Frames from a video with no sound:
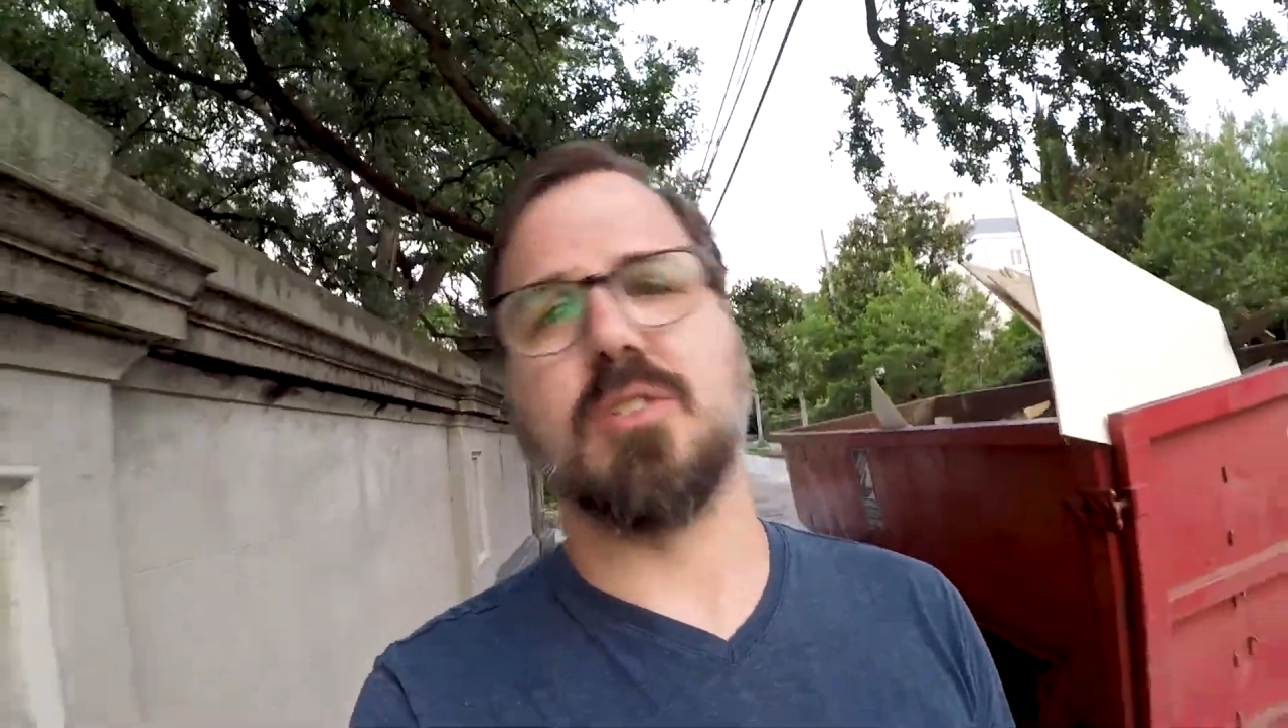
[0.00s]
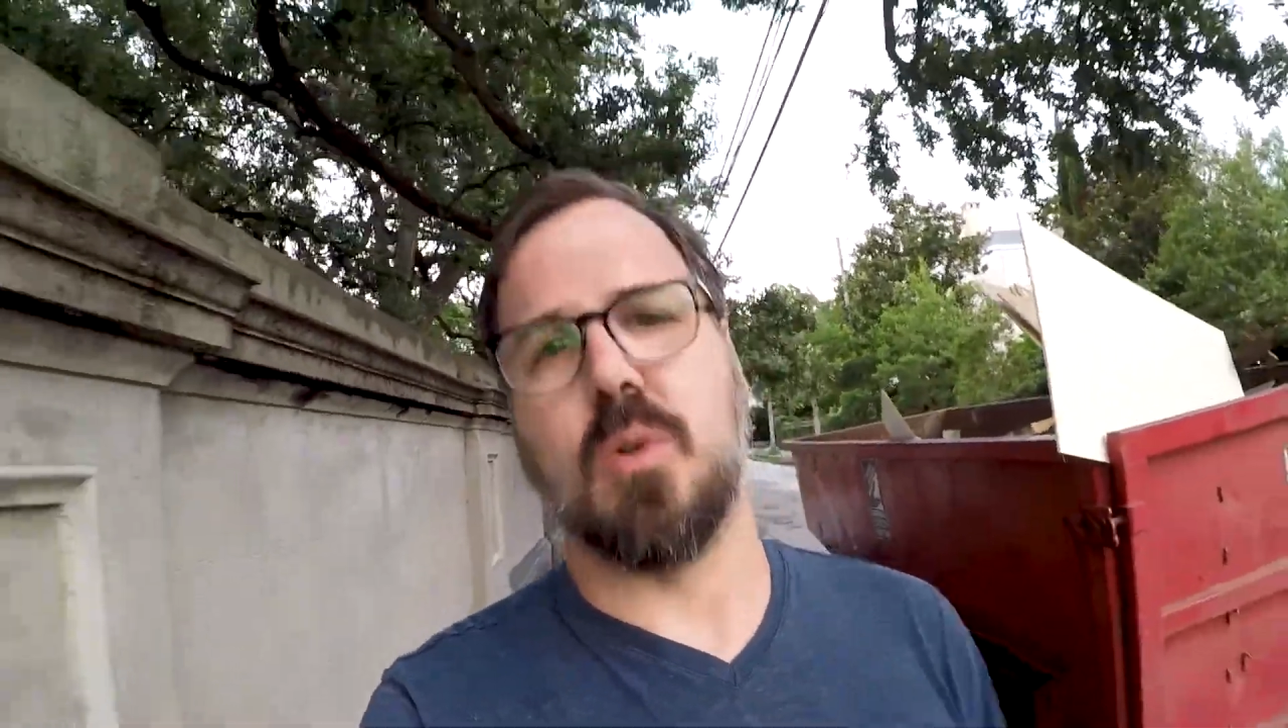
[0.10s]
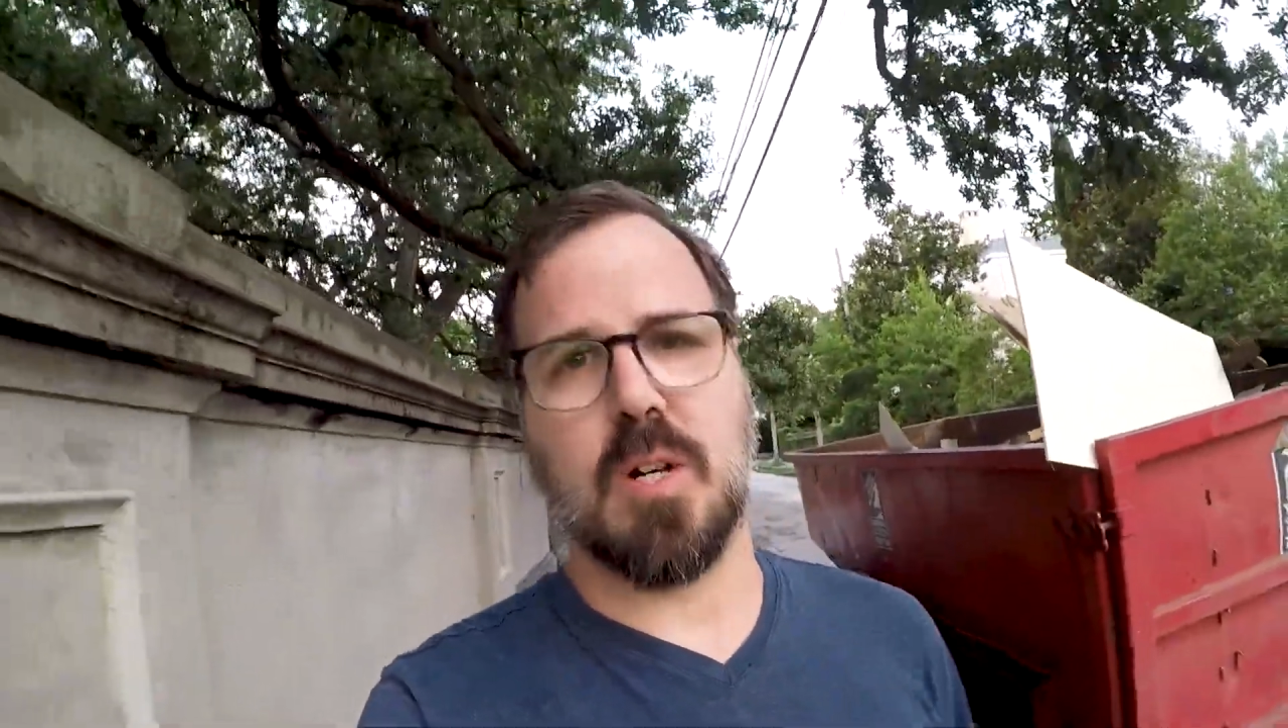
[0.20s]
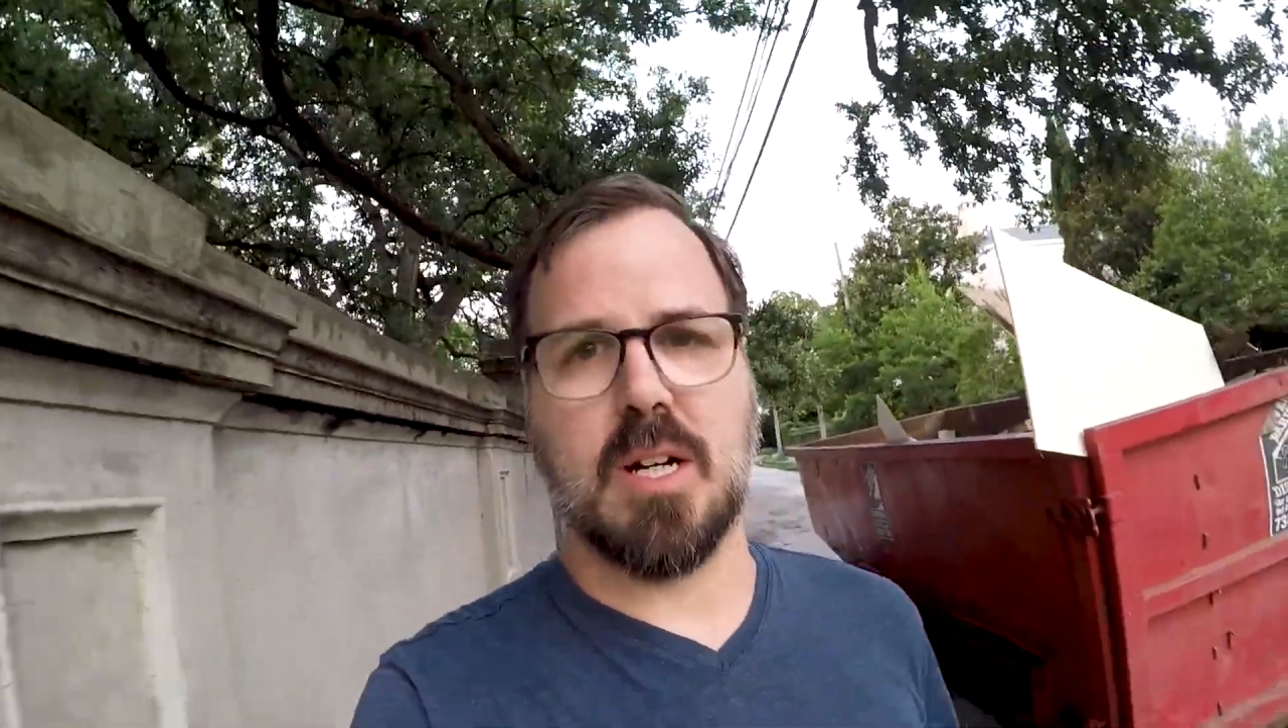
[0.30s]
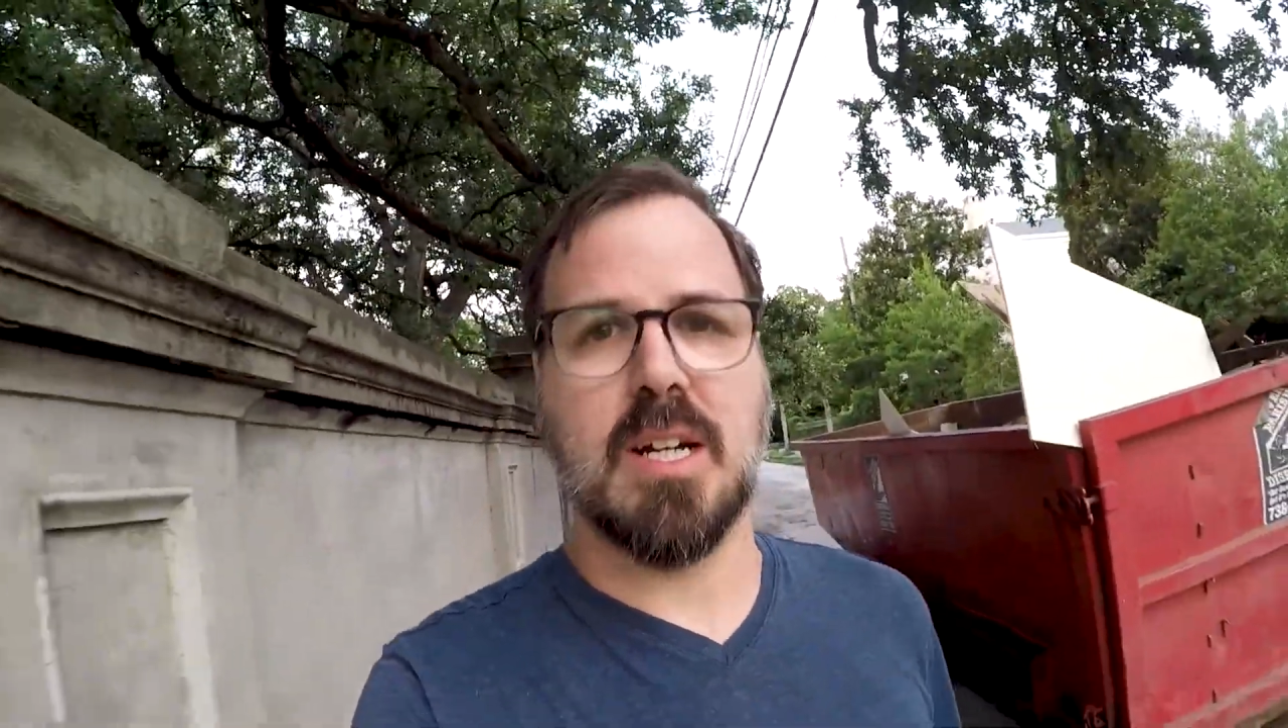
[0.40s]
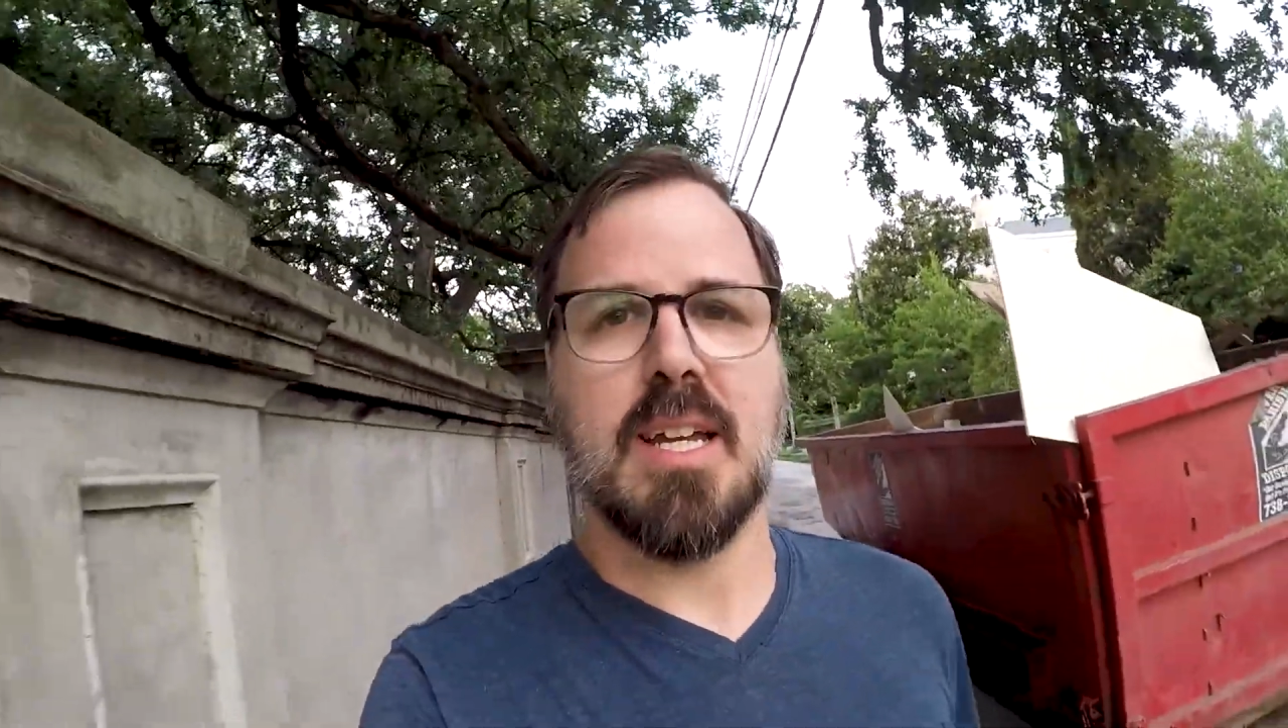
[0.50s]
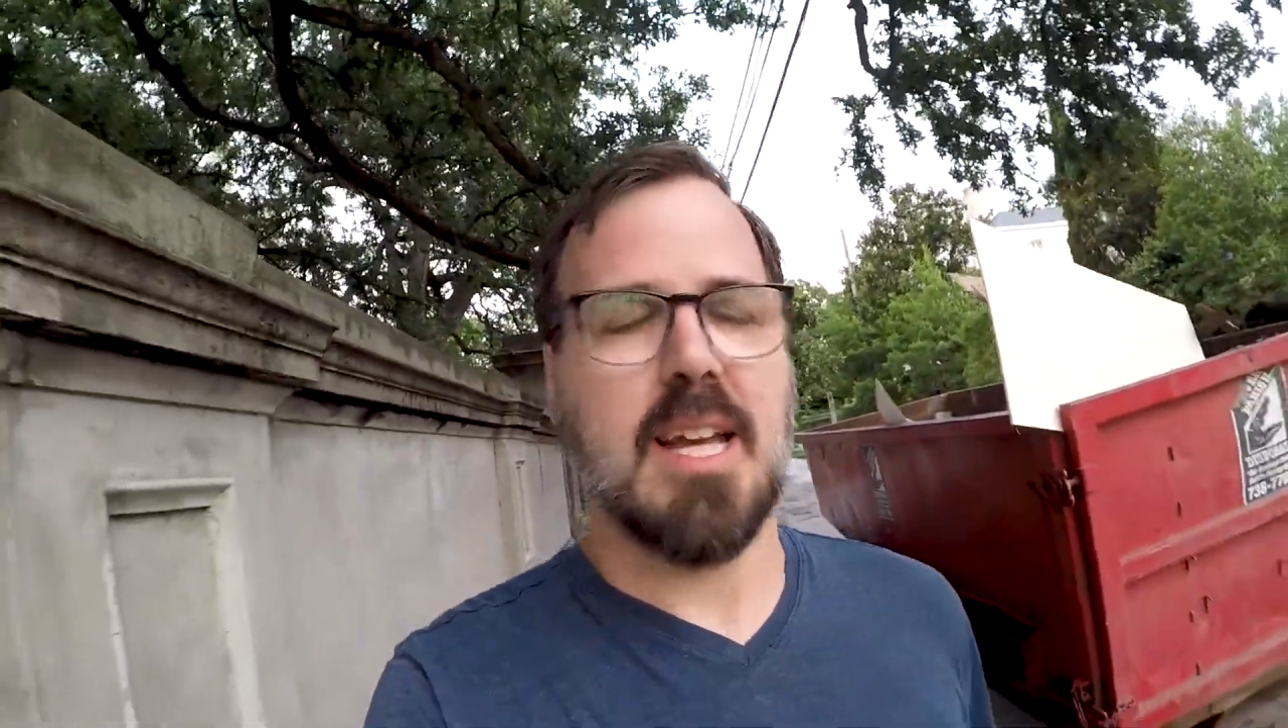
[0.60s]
Quarter,